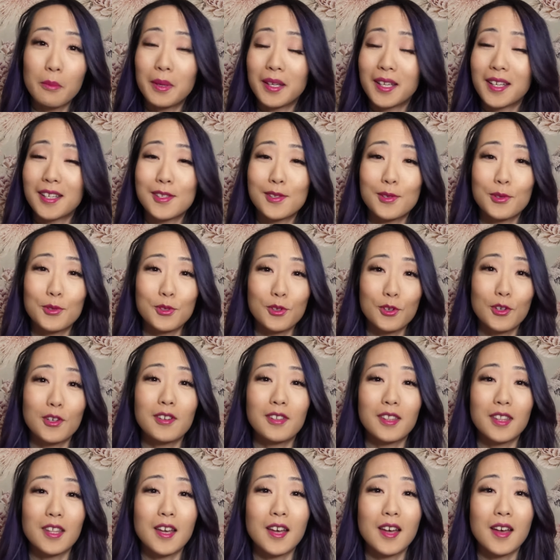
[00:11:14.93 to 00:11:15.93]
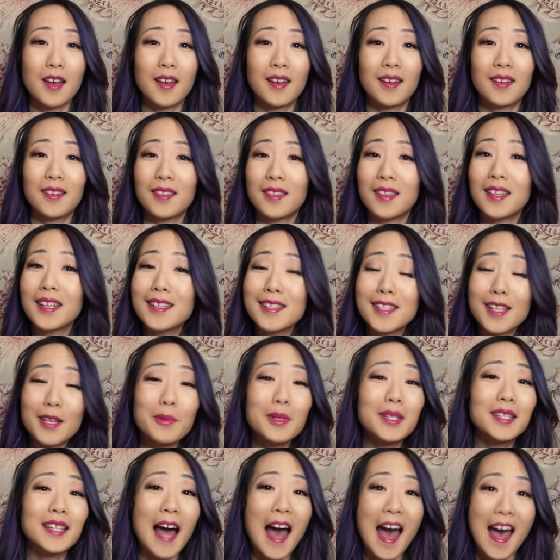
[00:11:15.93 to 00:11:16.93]
because those are the things that
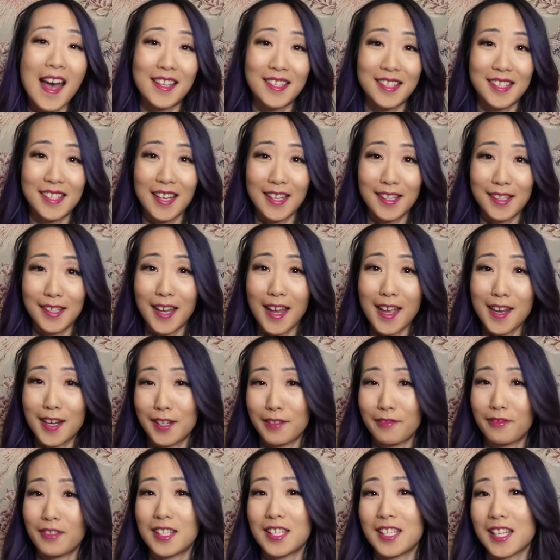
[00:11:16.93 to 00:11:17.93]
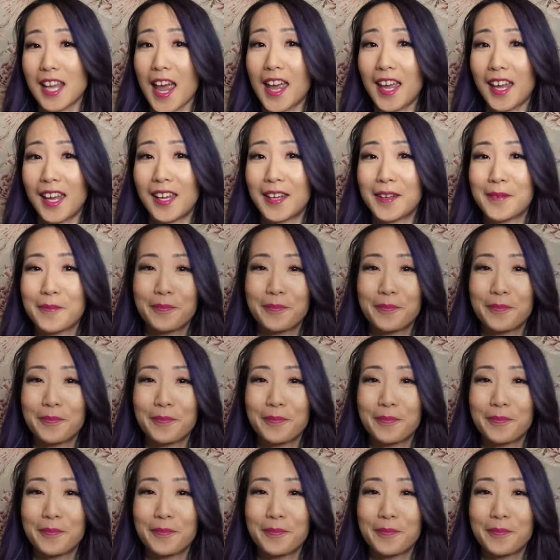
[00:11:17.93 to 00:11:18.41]
will last at the end of the day.